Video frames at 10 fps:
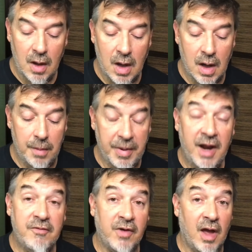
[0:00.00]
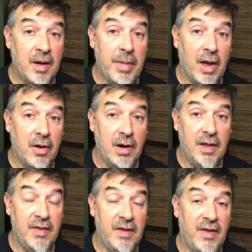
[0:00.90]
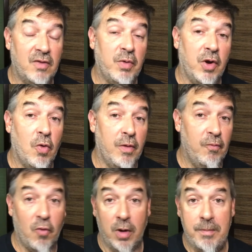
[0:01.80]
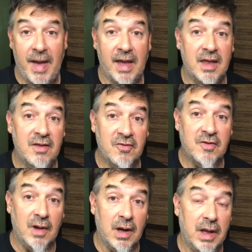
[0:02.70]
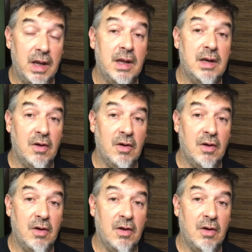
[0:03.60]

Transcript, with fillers: Uh, but I had forgotten about it, and then that's when it came roaring back instantly